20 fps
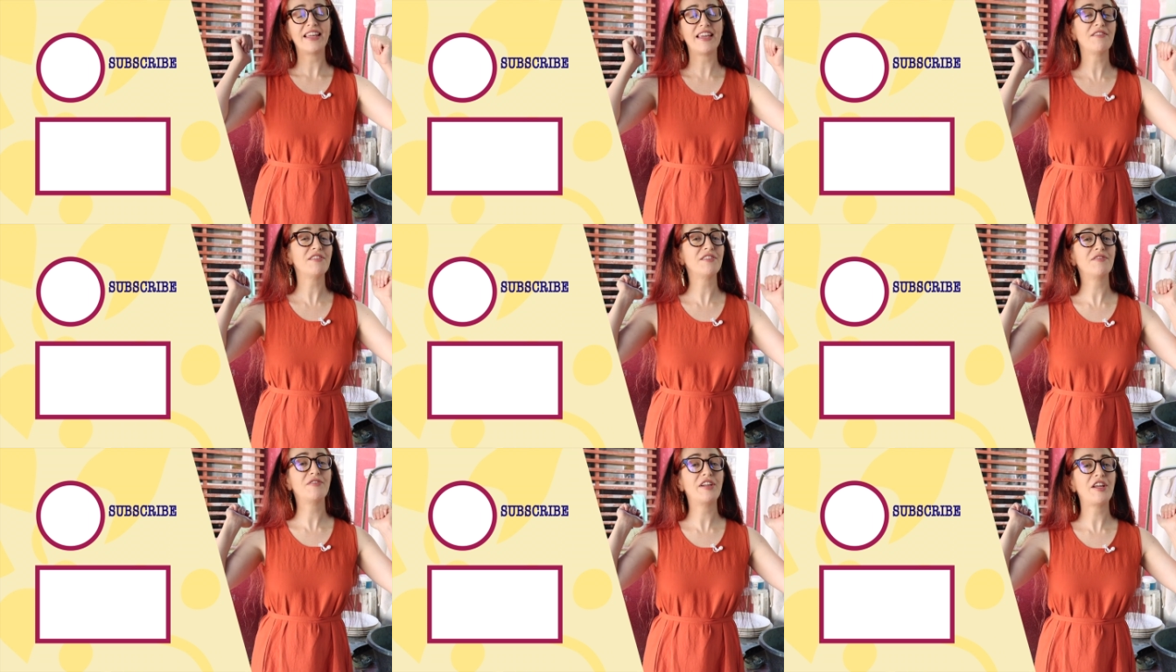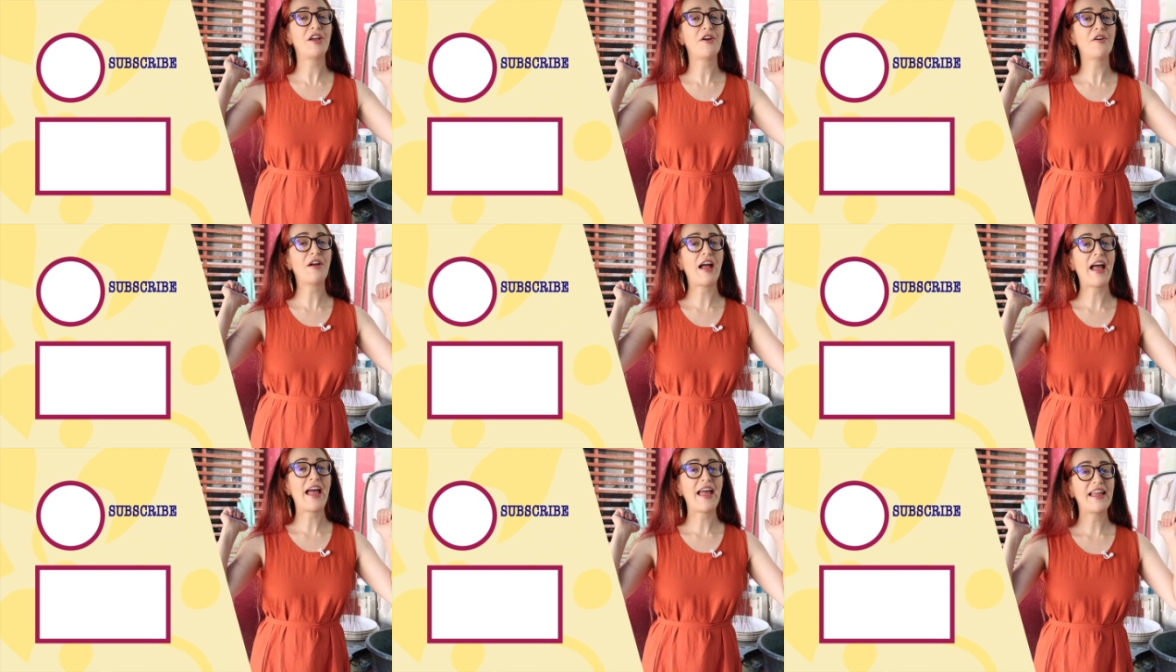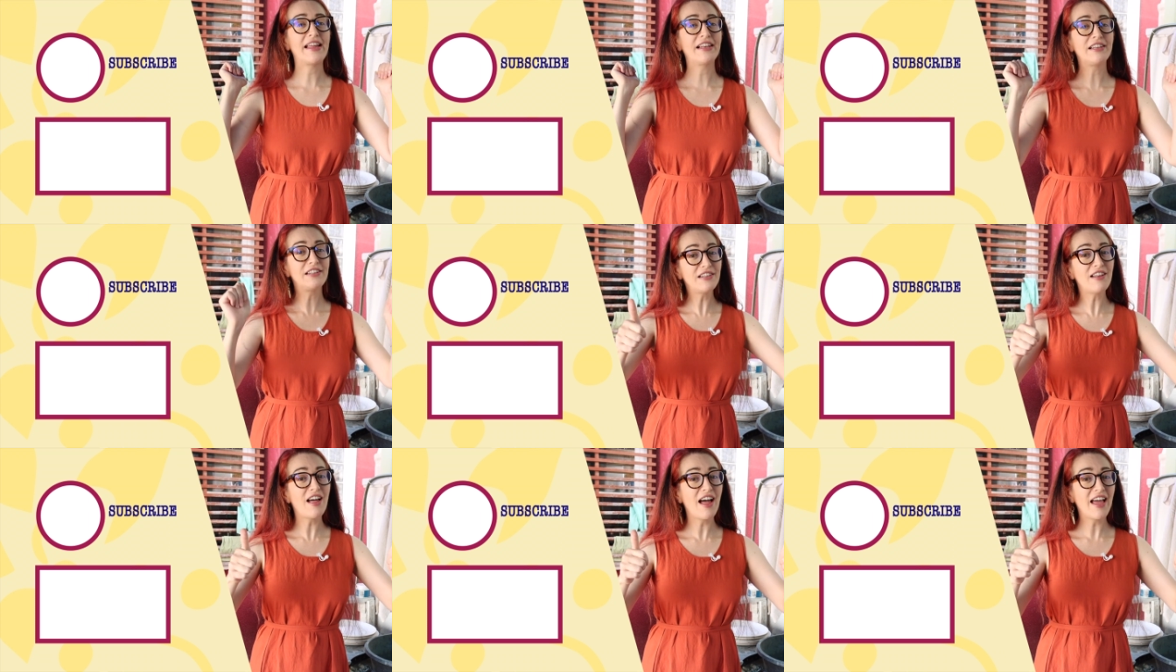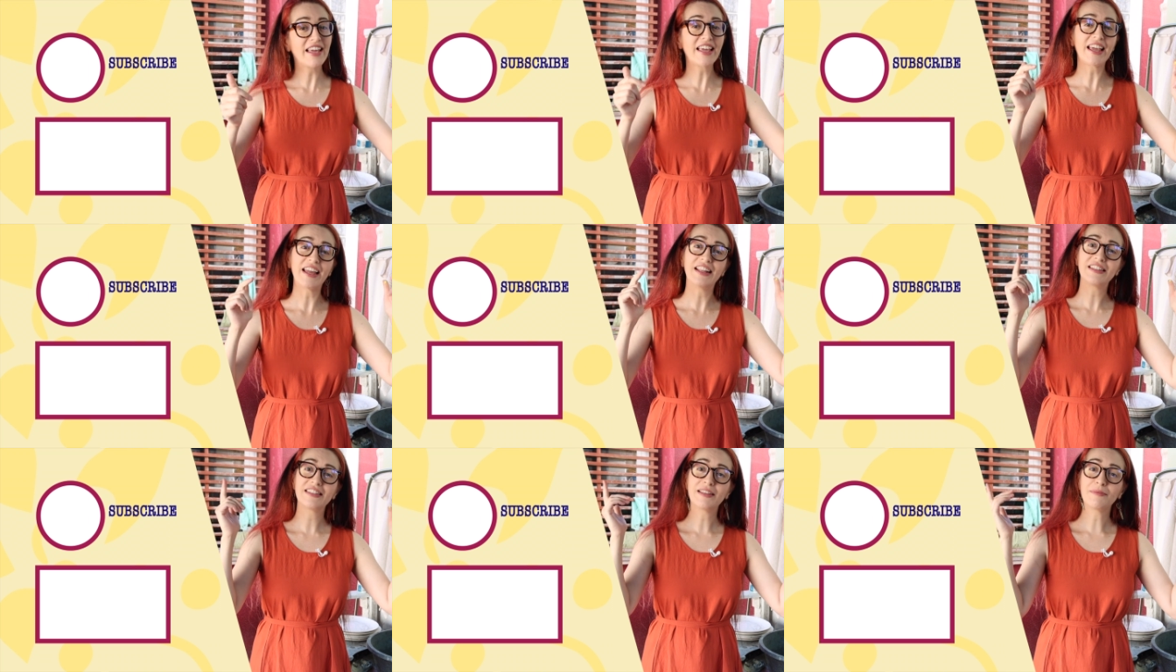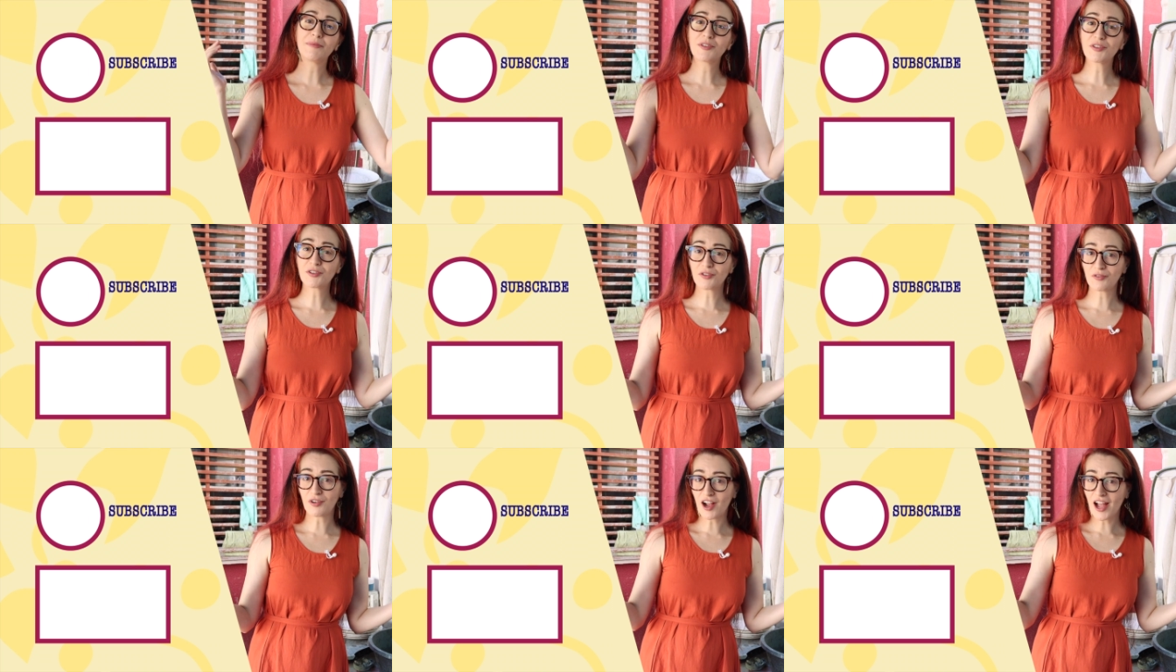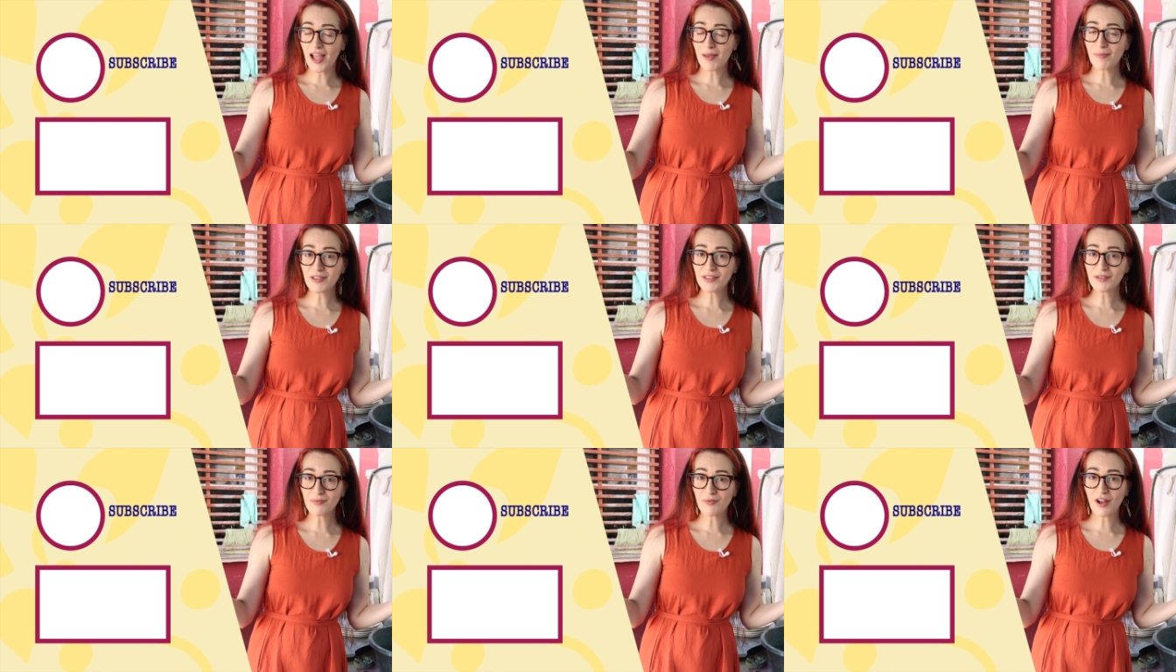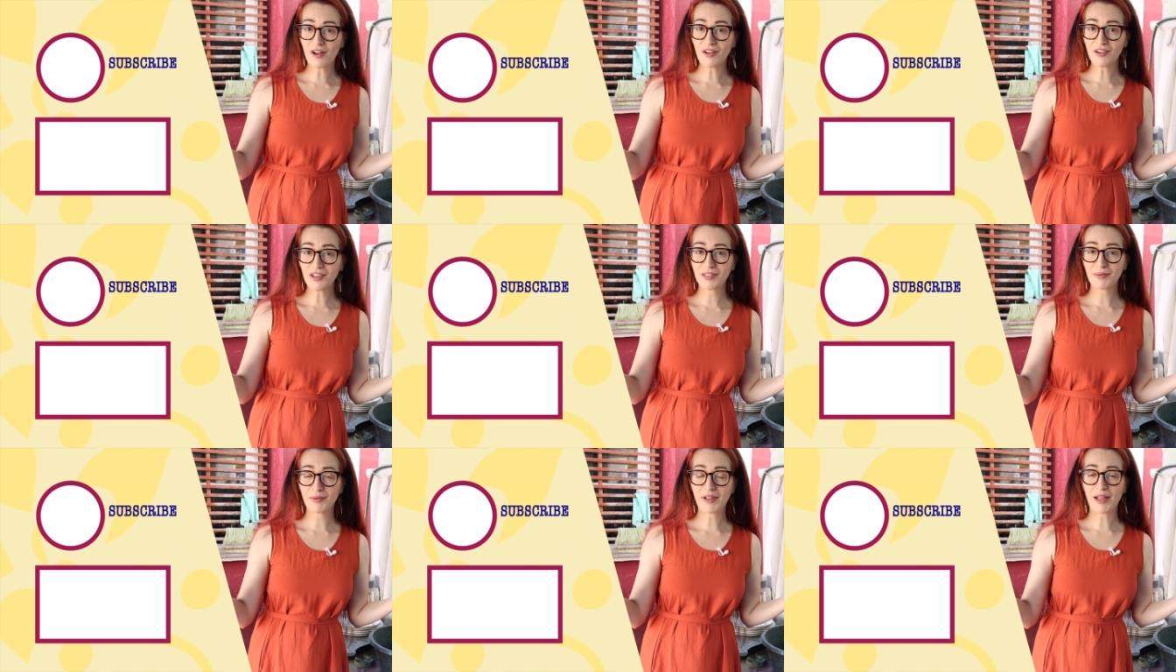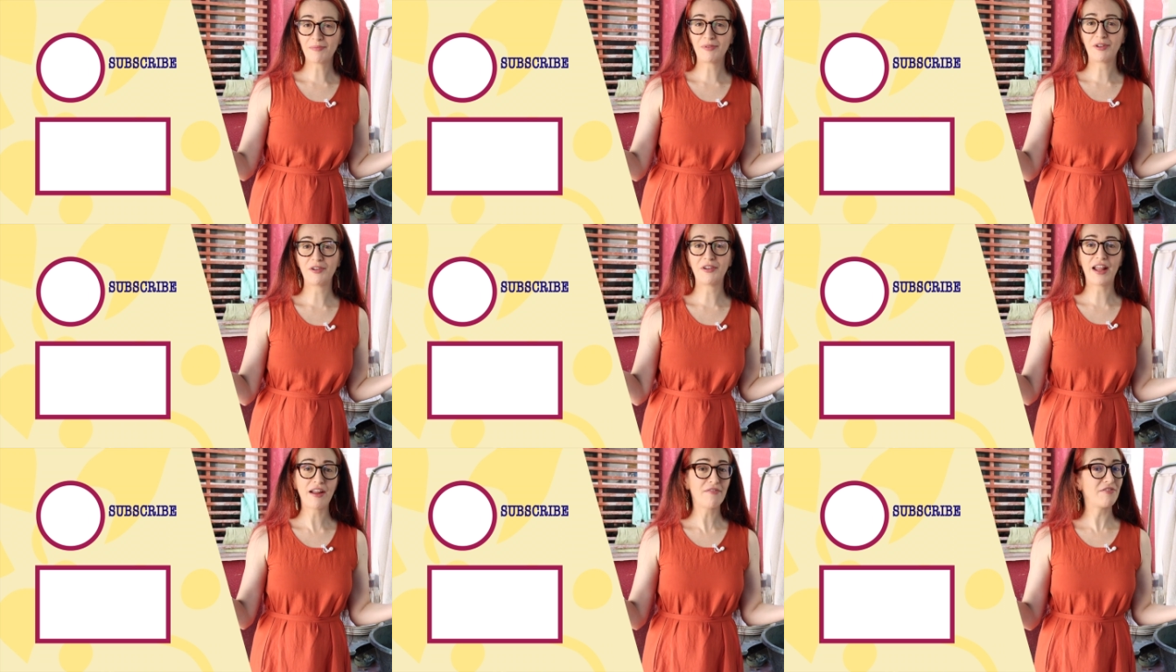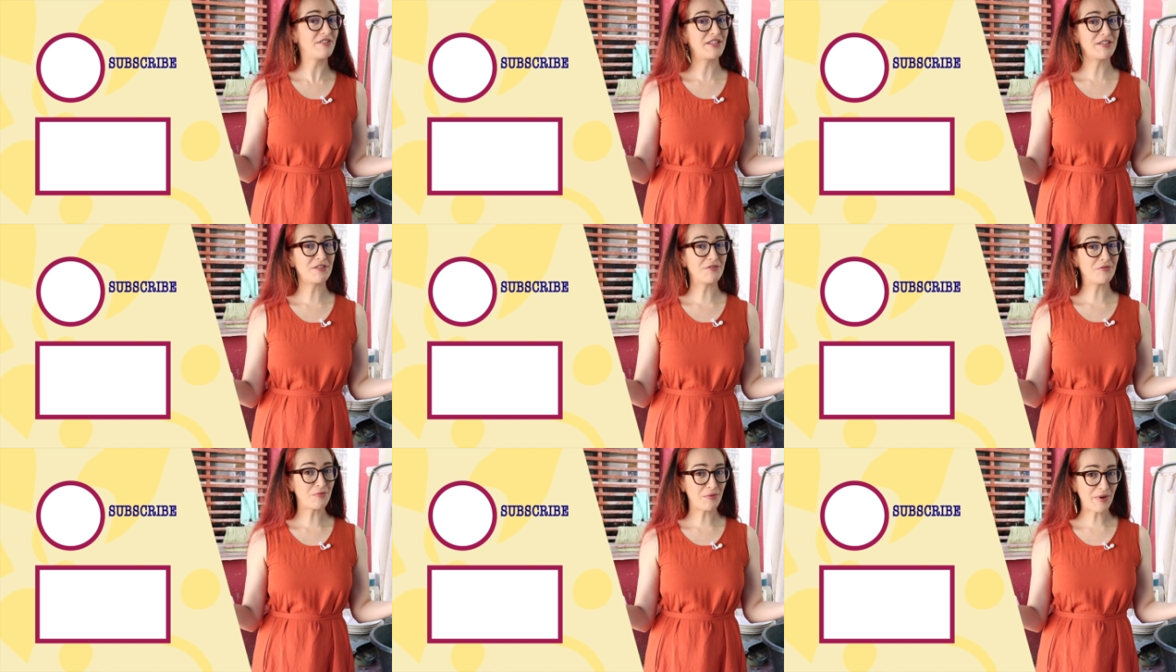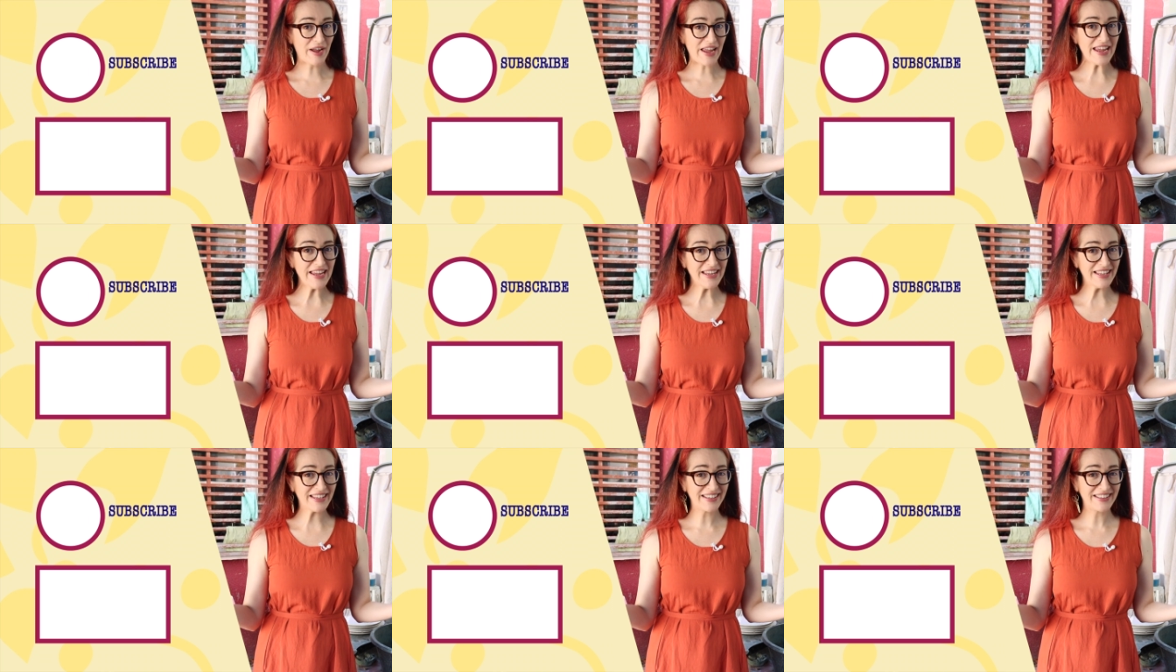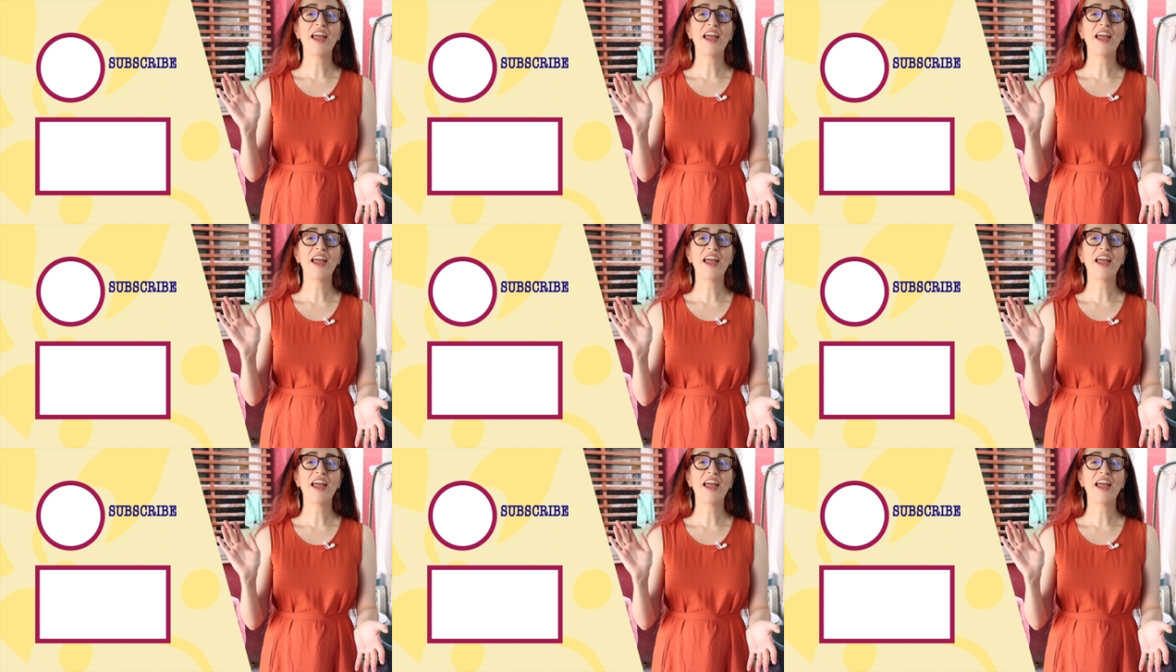Give this video a like and subscribe as well, because we upload every single week.